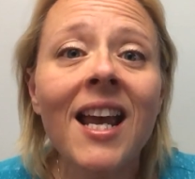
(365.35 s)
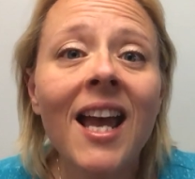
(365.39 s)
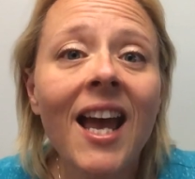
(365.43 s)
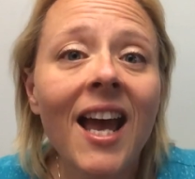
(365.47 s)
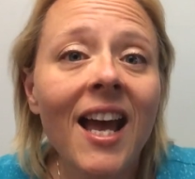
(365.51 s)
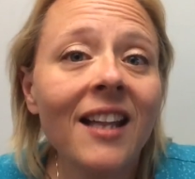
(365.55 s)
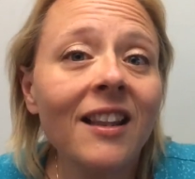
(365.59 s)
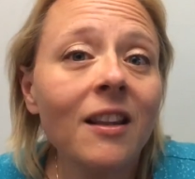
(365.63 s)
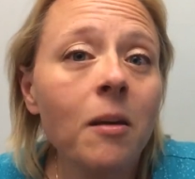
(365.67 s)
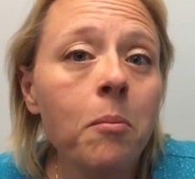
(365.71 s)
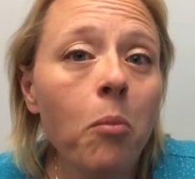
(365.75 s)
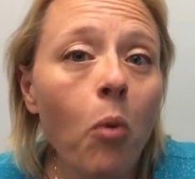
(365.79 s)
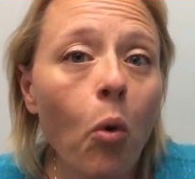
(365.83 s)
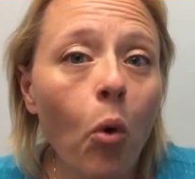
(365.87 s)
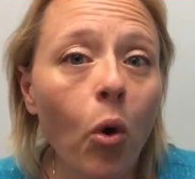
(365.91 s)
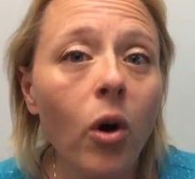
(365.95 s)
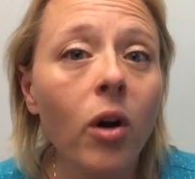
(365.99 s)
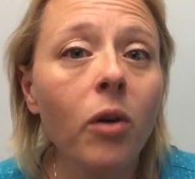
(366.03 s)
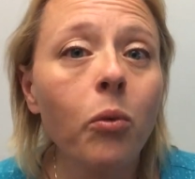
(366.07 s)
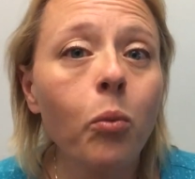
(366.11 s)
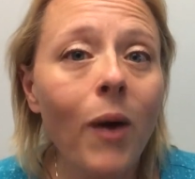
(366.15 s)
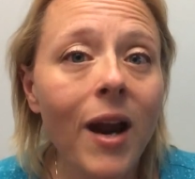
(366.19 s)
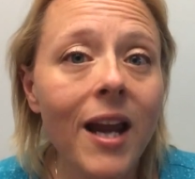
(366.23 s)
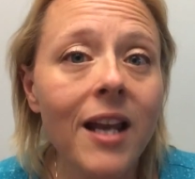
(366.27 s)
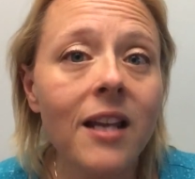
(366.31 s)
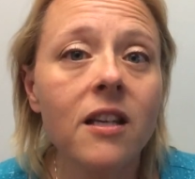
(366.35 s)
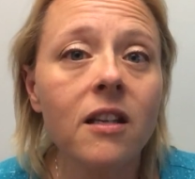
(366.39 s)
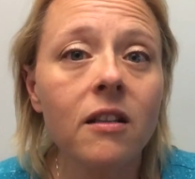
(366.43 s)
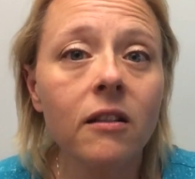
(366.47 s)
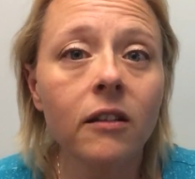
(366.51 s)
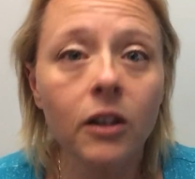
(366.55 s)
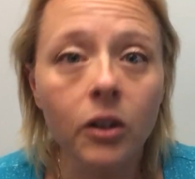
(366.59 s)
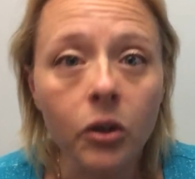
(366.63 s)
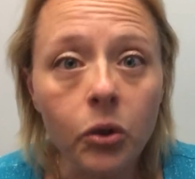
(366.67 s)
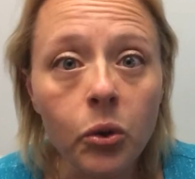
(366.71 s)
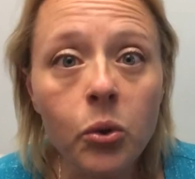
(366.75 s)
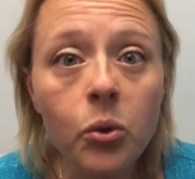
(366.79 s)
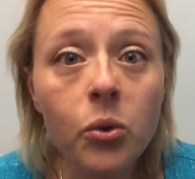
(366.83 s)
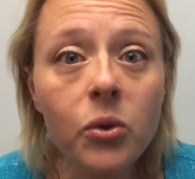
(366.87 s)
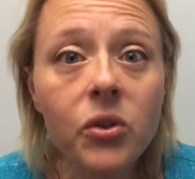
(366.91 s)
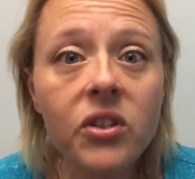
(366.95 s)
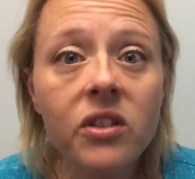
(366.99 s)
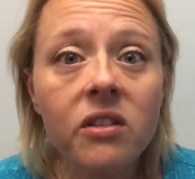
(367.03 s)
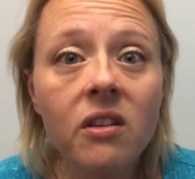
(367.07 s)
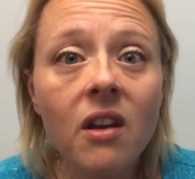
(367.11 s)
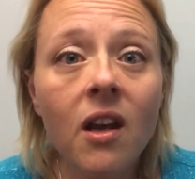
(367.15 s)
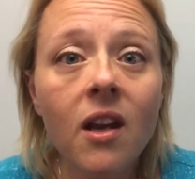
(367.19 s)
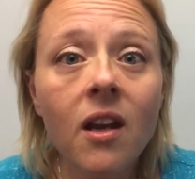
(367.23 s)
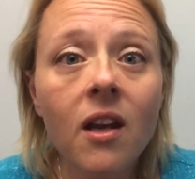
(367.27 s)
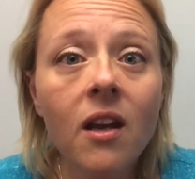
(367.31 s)
And the more weight you
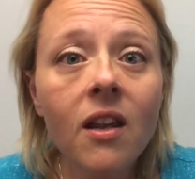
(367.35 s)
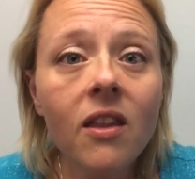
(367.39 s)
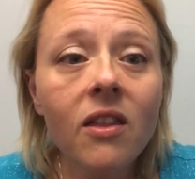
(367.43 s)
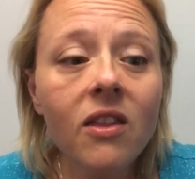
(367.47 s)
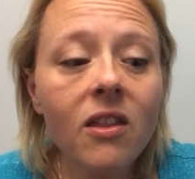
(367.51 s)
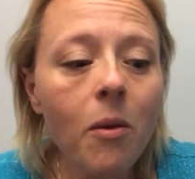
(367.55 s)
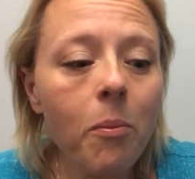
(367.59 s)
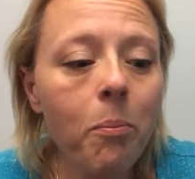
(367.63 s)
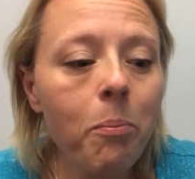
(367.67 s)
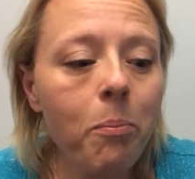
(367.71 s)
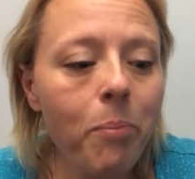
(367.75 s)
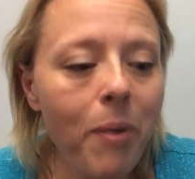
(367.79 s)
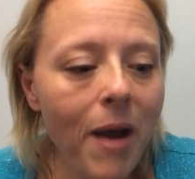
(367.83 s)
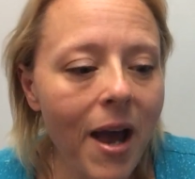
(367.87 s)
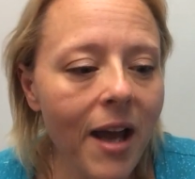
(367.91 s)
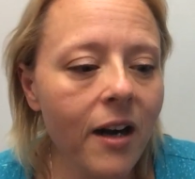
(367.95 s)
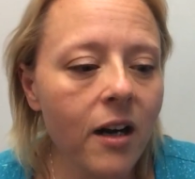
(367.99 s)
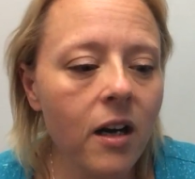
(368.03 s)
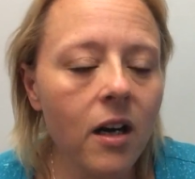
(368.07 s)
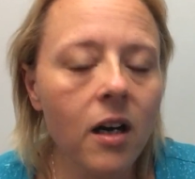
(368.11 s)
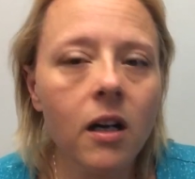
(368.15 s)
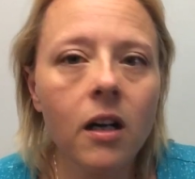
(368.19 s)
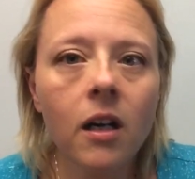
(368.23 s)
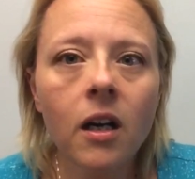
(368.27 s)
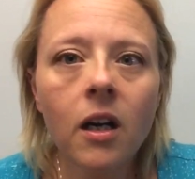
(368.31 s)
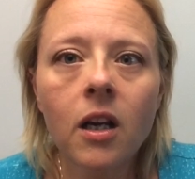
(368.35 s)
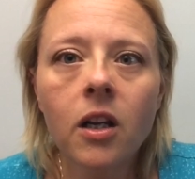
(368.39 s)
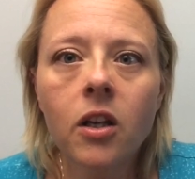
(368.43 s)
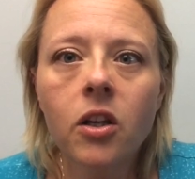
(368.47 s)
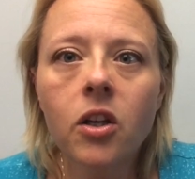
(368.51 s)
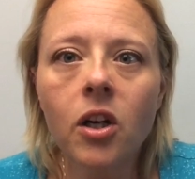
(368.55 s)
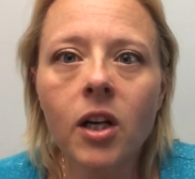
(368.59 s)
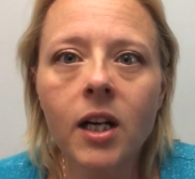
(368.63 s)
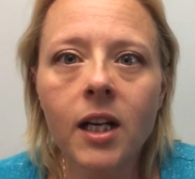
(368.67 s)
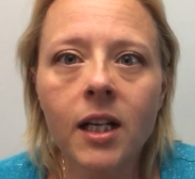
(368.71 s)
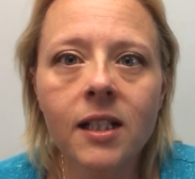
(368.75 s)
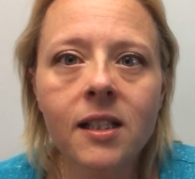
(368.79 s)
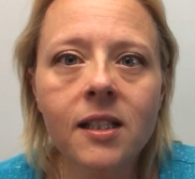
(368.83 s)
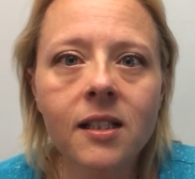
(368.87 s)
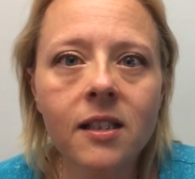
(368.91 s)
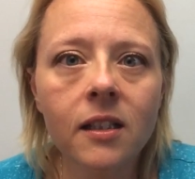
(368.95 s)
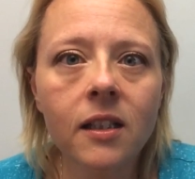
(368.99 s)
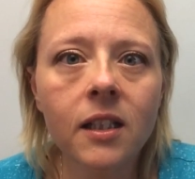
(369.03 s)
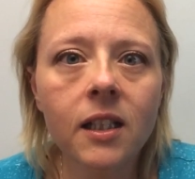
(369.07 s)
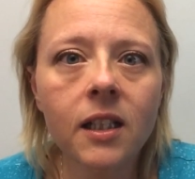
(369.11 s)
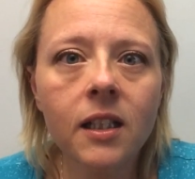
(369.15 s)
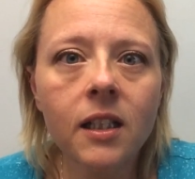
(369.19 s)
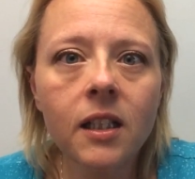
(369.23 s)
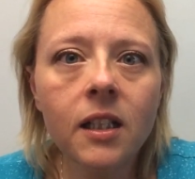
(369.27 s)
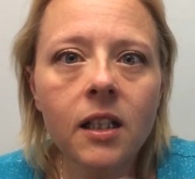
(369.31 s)
lose, the better your
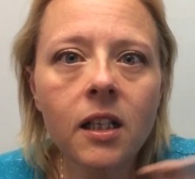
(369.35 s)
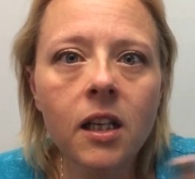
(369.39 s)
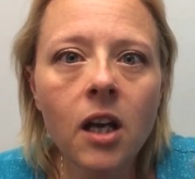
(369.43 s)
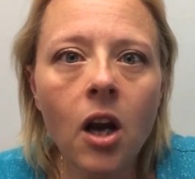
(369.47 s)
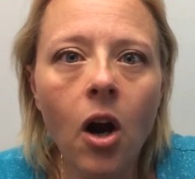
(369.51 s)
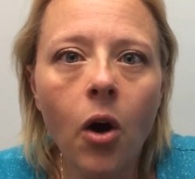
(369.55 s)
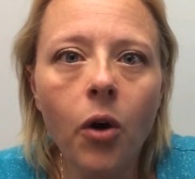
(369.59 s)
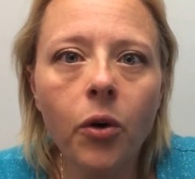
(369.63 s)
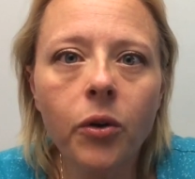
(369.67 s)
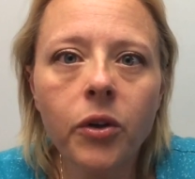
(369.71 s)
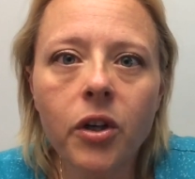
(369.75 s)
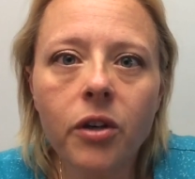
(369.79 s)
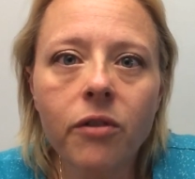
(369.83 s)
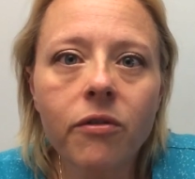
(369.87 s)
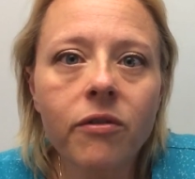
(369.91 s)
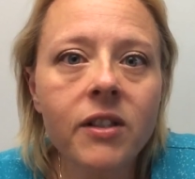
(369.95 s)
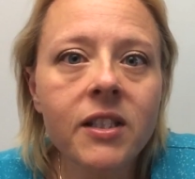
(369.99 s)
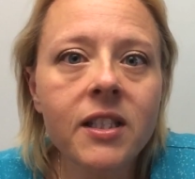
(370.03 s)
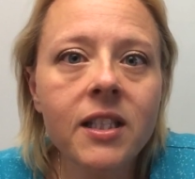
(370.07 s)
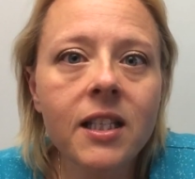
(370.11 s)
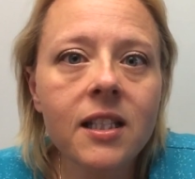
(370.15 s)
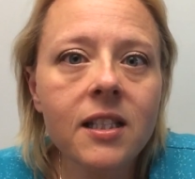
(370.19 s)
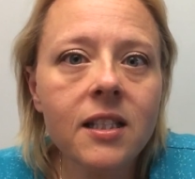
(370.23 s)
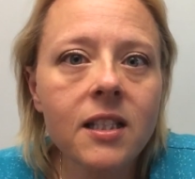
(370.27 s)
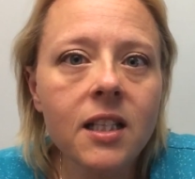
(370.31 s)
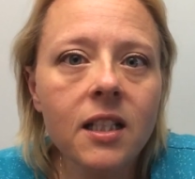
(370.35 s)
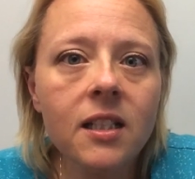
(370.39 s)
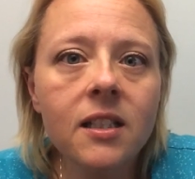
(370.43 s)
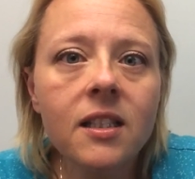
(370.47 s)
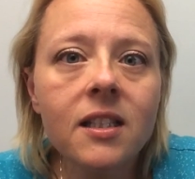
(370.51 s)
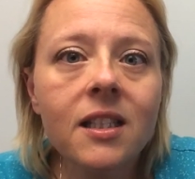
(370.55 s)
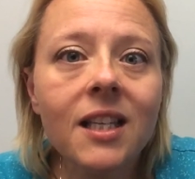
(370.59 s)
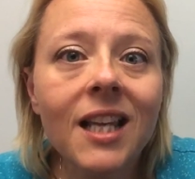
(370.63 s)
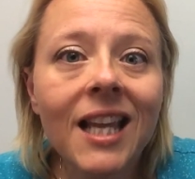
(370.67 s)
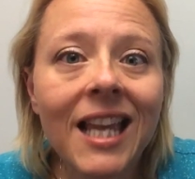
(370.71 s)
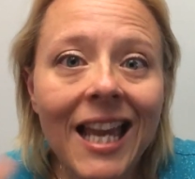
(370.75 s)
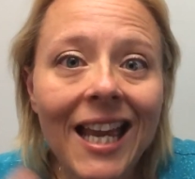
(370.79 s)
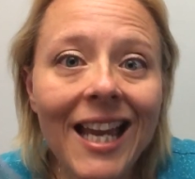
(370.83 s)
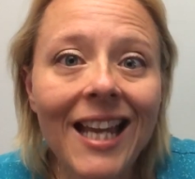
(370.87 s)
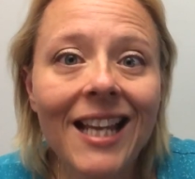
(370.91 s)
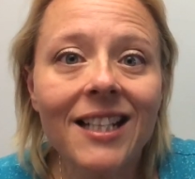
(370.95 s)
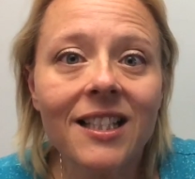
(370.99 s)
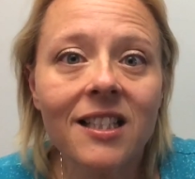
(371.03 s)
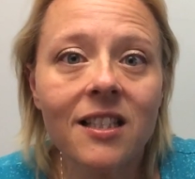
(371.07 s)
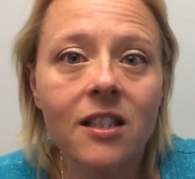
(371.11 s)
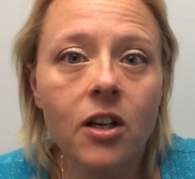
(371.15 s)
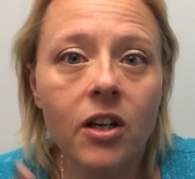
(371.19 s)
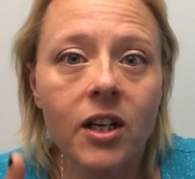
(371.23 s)
insulin, your resistance gets.